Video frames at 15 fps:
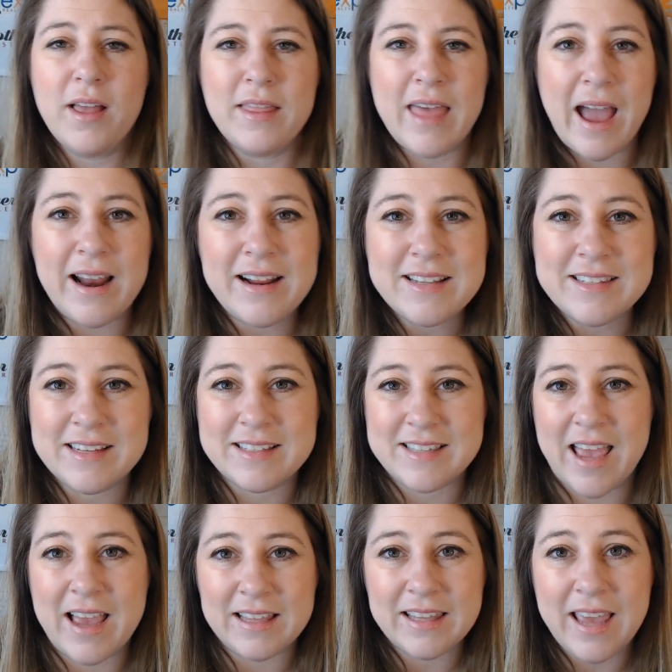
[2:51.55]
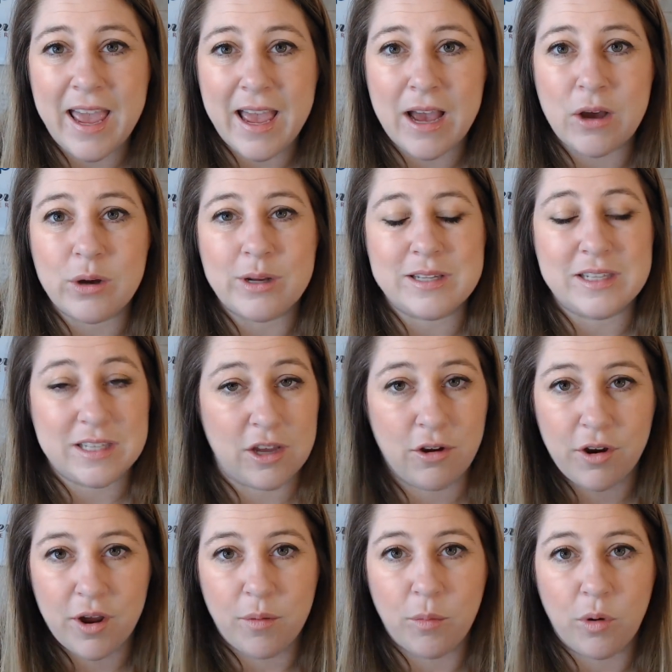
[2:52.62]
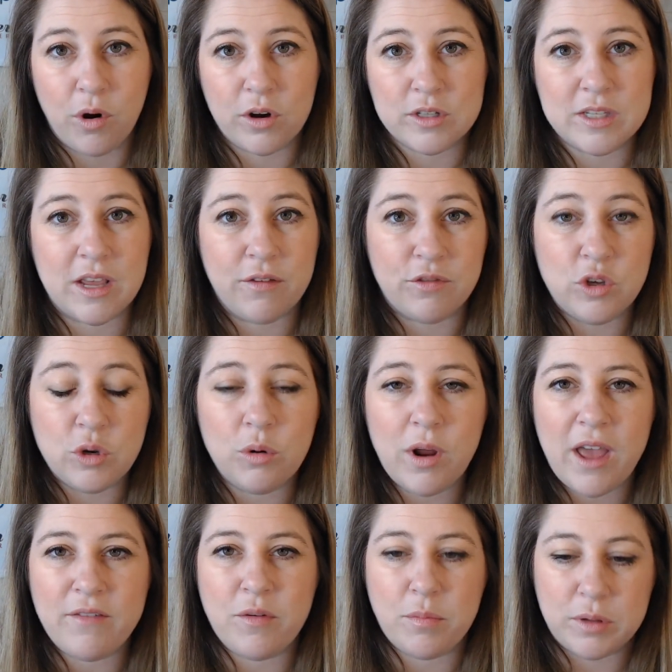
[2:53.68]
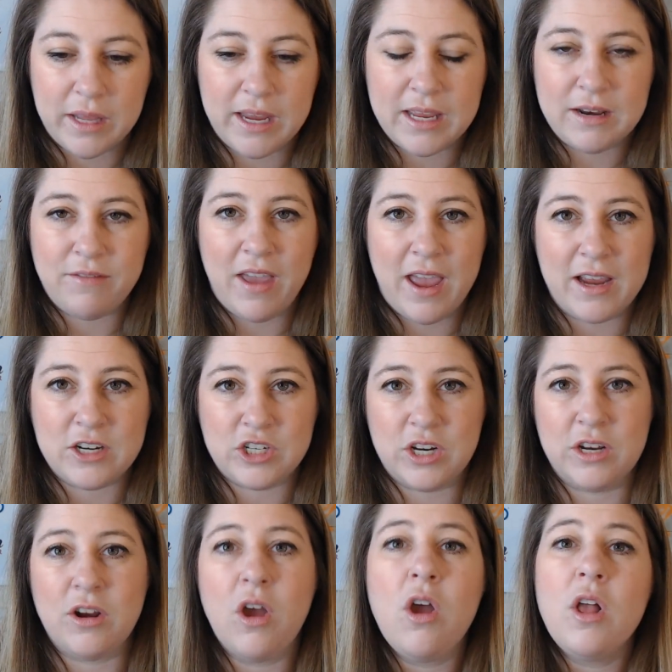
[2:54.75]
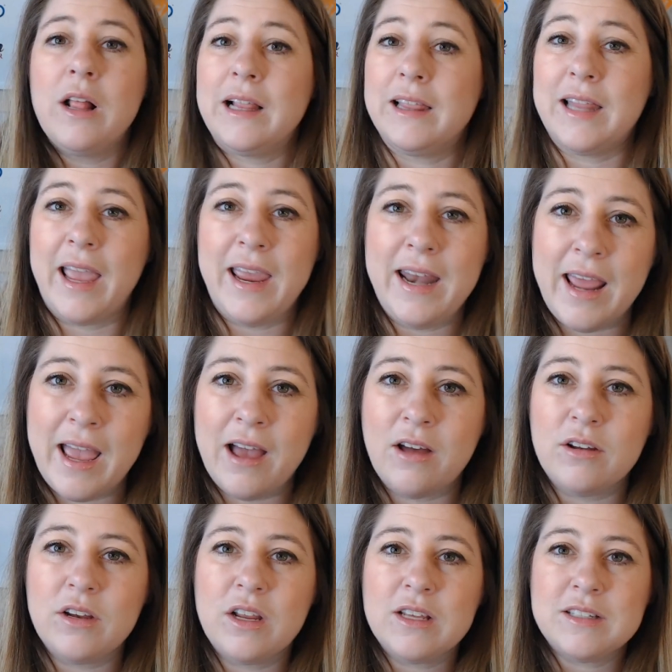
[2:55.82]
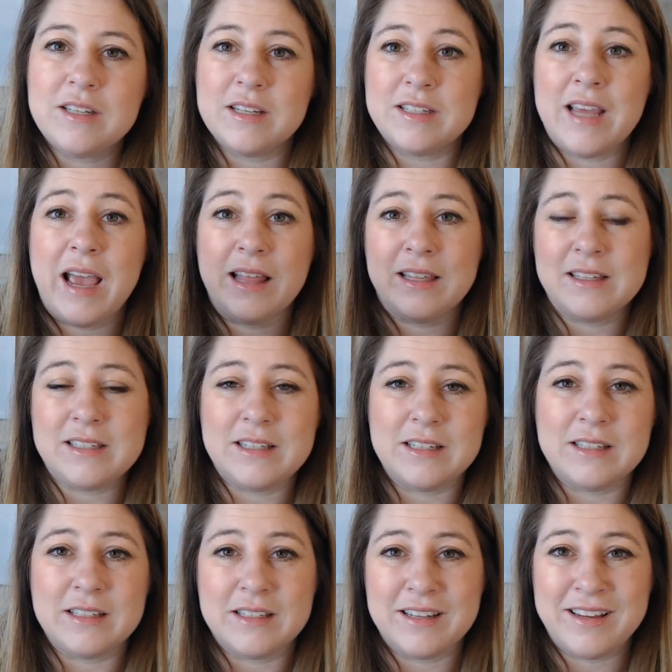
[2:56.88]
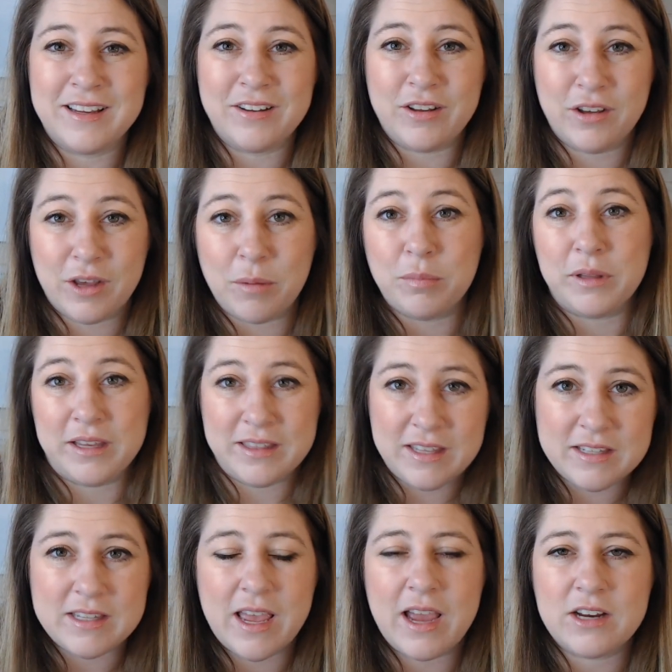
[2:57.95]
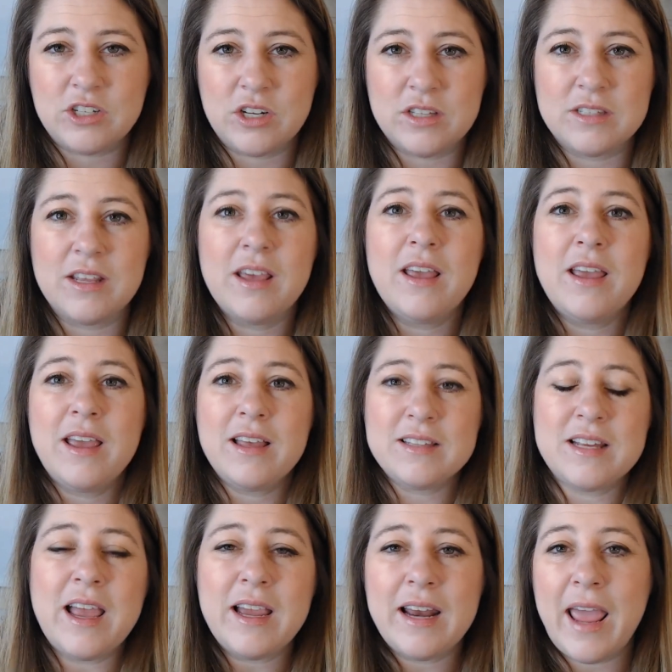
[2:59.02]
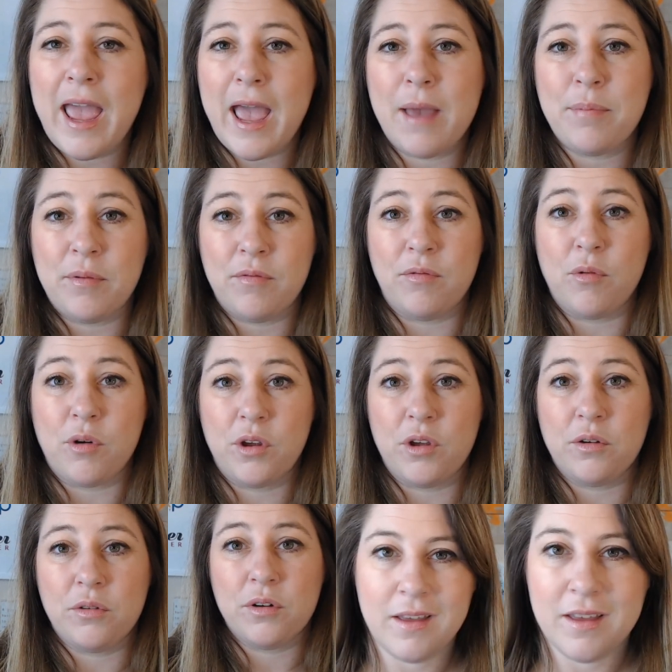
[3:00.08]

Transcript: That is exactly how a CRM works. If you don't have a plan of action laid out to tell it to complete these actions, it's not gonna happen for you.